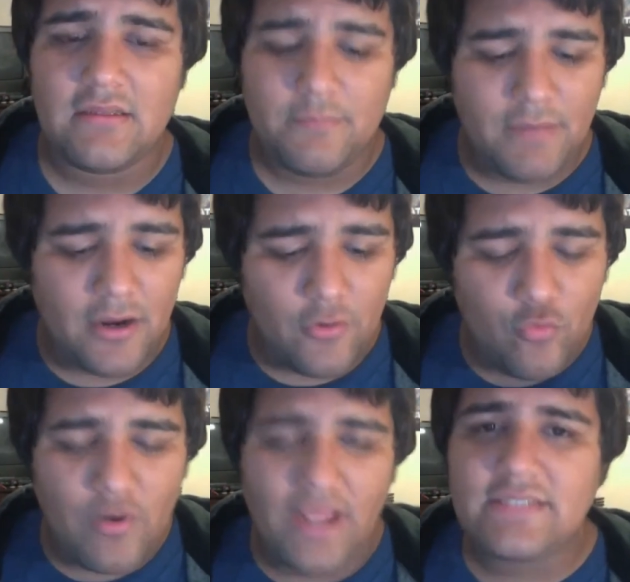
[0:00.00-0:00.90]
But
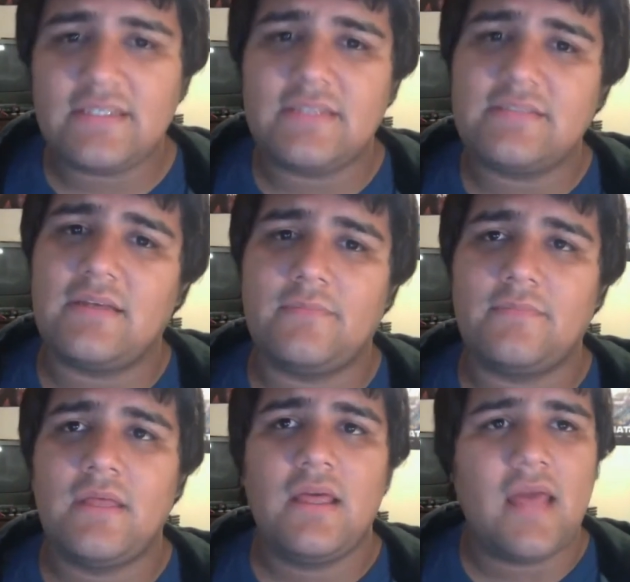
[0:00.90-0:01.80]
racism
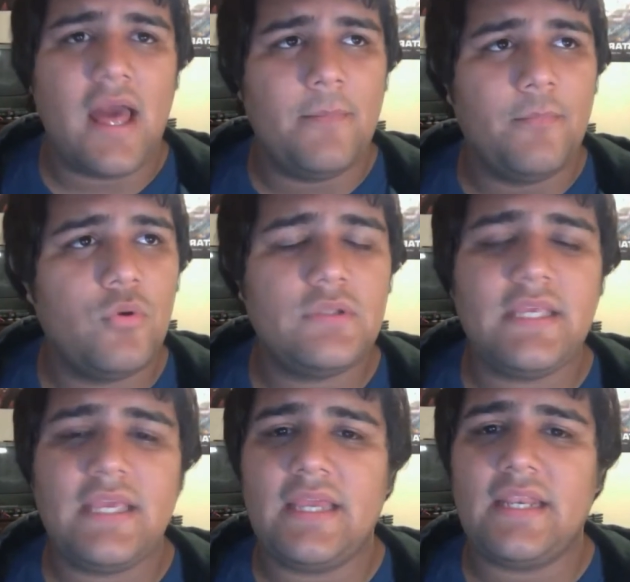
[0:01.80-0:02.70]
and
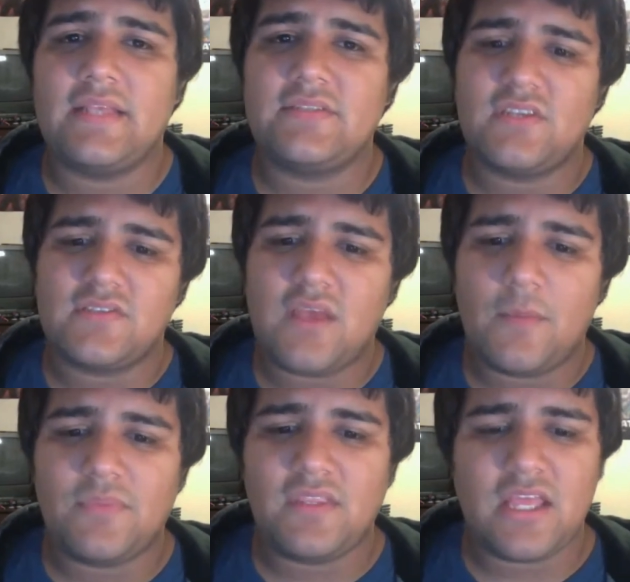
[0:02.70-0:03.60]
bullying is just
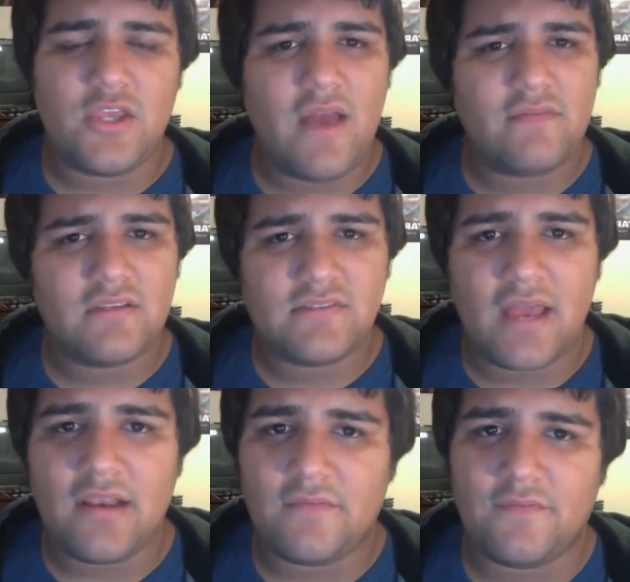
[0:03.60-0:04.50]
something that you have to
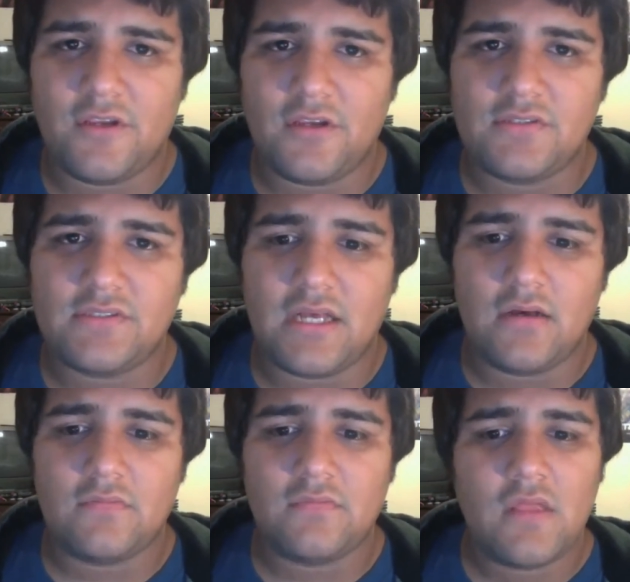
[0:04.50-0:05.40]
stand up for
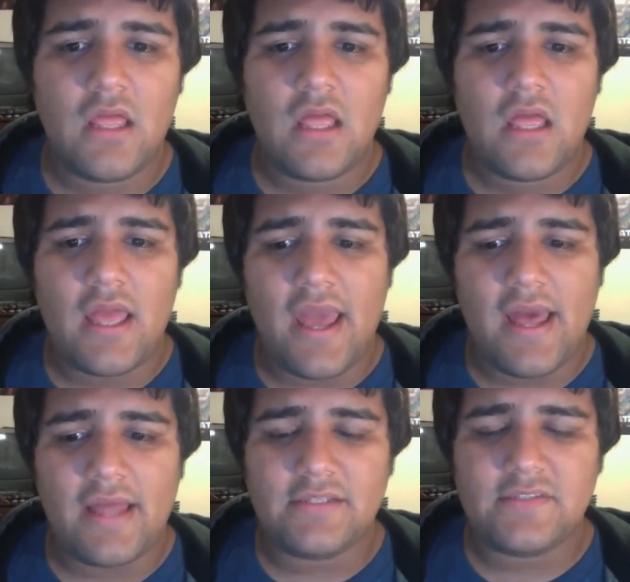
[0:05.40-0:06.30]
yourself
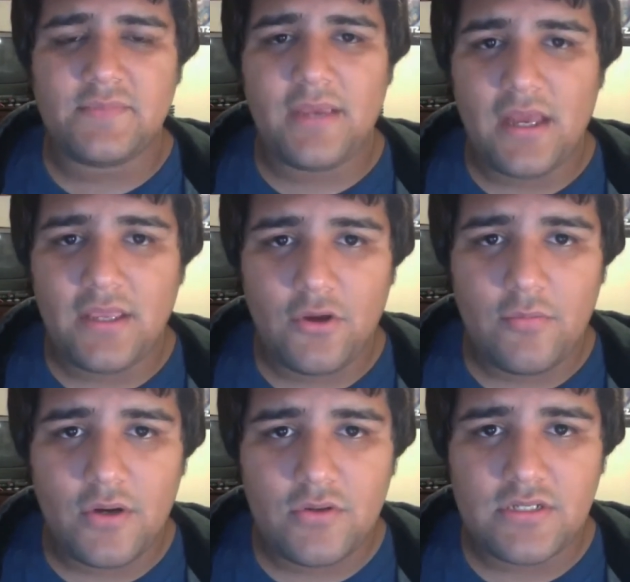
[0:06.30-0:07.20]
and speak out your
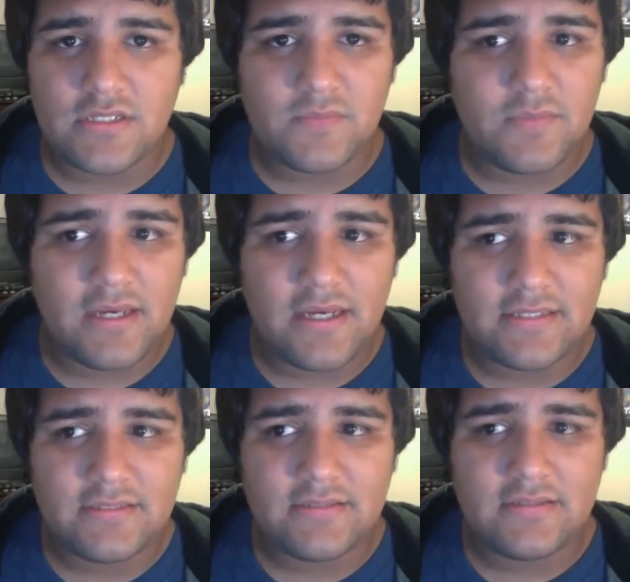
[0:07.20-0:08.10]
emotions
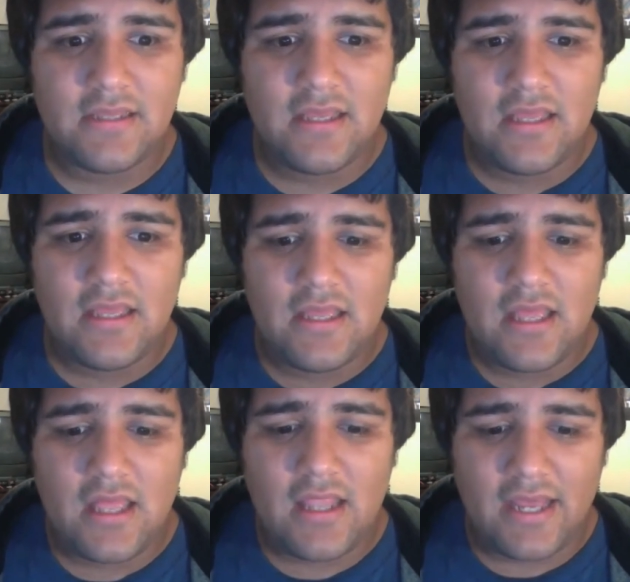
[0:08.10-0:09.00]
because,
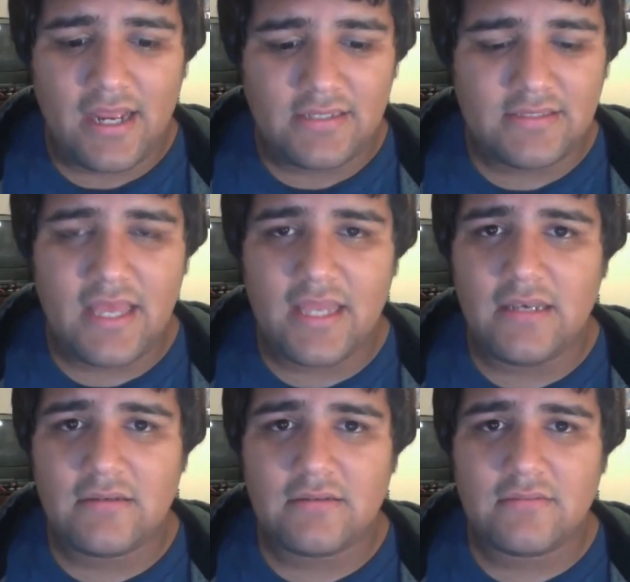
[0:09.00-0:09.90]
like I
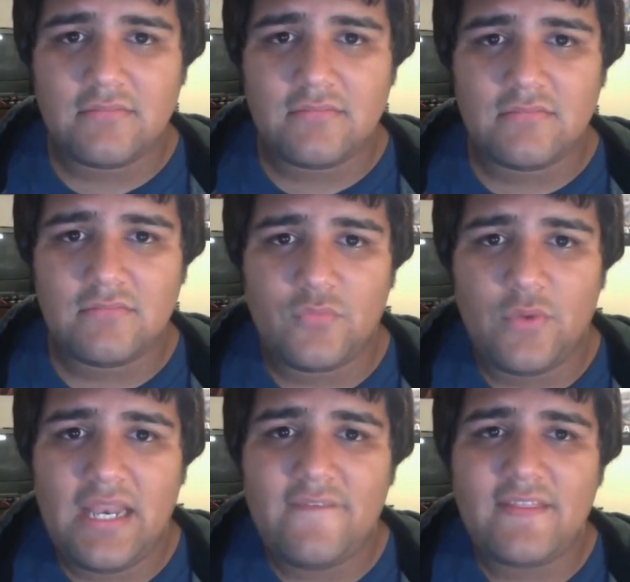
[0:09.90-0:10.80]
said, we
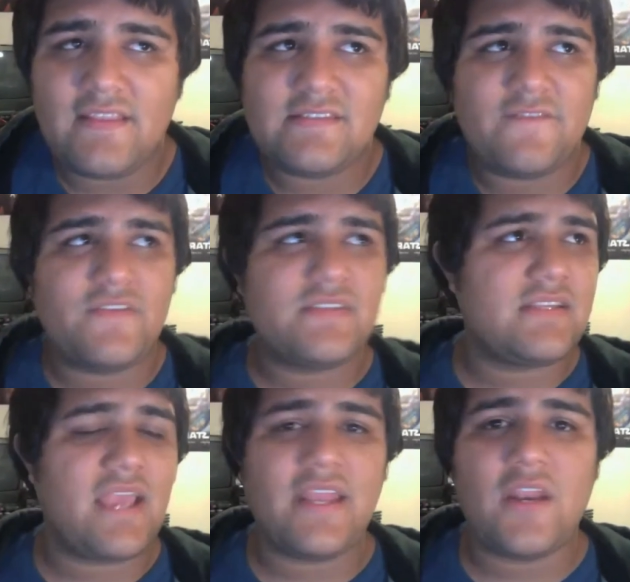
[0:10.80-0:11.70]
live in the
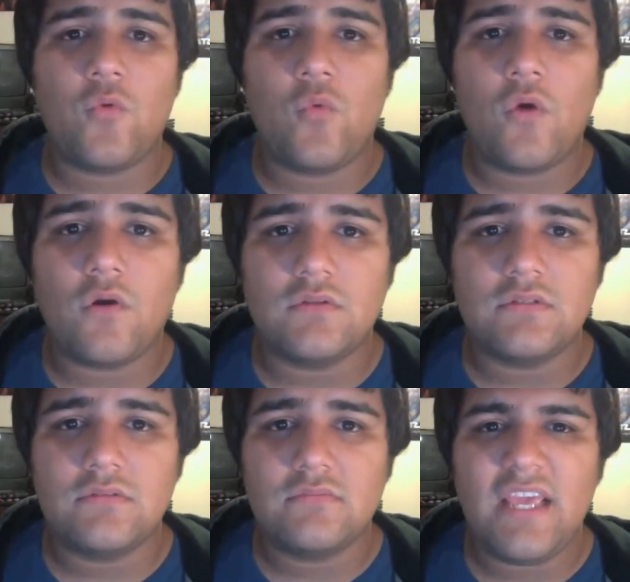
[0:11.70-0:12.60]
sophisticated world,
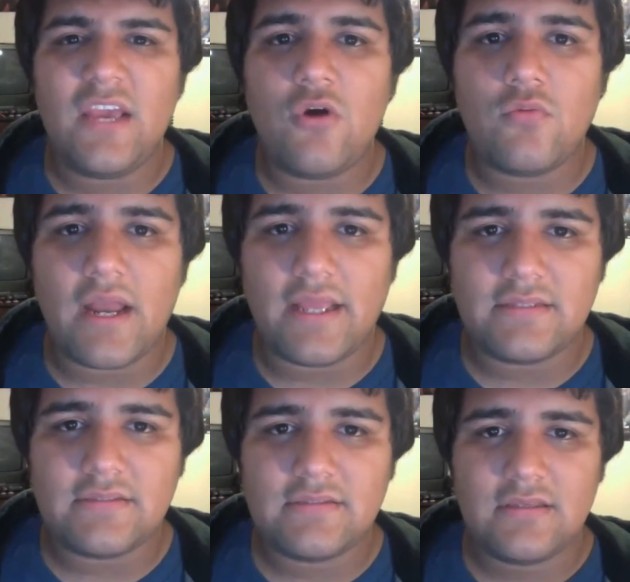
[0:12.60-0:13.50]
equal
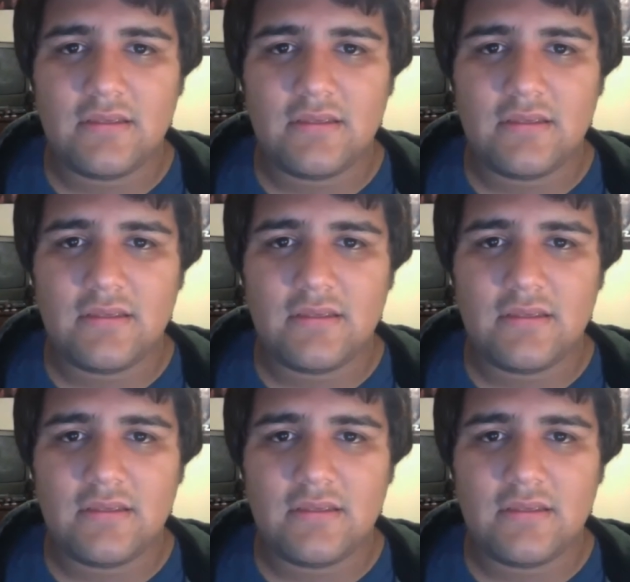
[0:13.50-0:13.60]
rights.